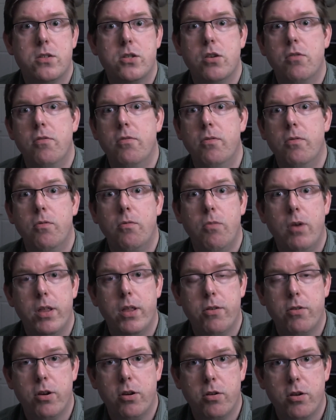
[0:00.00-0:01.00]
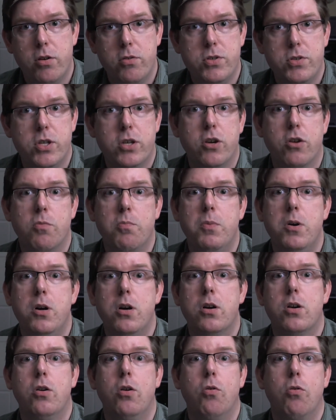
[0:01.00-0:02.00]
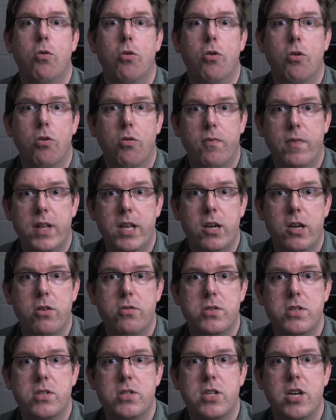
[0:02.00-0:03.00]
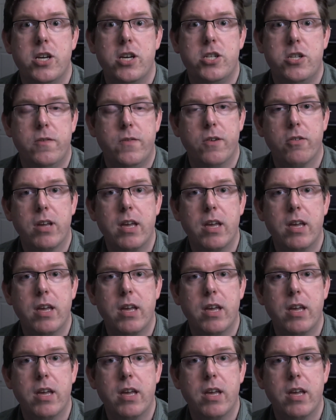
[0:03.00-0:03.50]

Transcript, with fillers: So whether you're using your book or videos and such, if you're